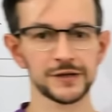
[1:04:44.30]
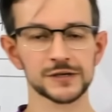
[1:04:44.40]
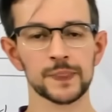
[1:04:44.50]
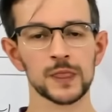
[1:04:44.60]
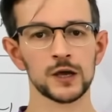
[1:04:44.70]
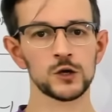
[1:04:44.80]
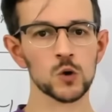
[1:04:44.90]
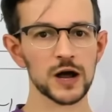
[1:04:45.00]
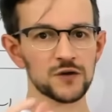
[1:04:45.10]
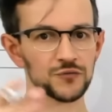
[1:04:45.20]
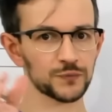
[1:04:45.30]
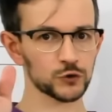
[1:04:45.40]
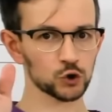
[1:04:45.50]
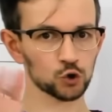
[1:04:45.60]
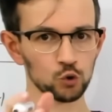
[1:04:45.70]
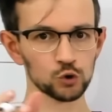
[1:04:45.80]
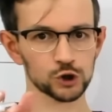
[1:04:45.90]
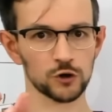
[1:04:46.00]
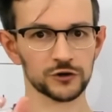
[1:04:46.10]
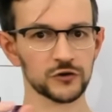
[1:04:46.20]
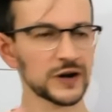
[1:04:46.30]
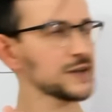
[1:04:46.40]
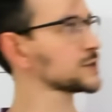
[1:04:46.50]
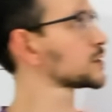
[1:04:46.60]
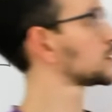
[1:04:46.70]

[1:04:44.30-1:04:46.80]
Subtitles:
this. You have two sorted arrays.